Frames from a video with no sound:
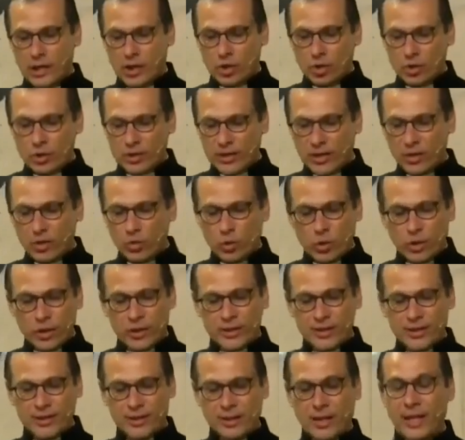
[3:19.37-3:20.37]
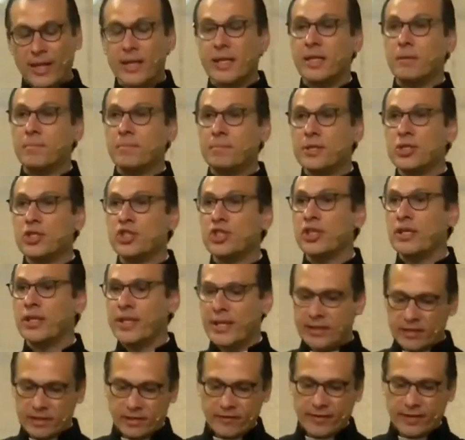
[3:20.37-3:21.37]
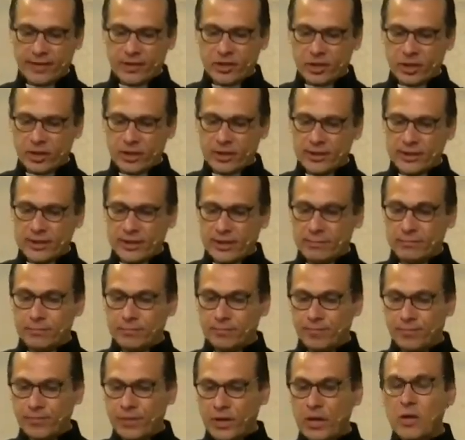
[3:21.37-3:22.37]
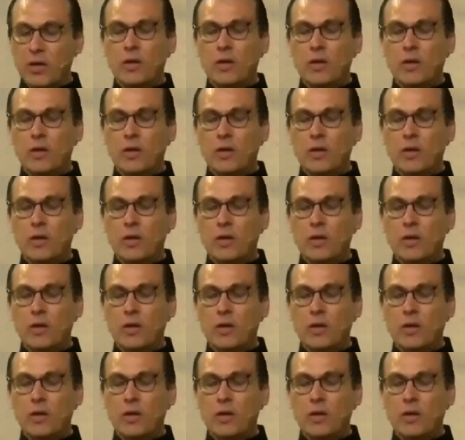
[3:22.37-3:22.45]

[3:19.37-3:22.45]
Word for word: using words like mission and evangelism,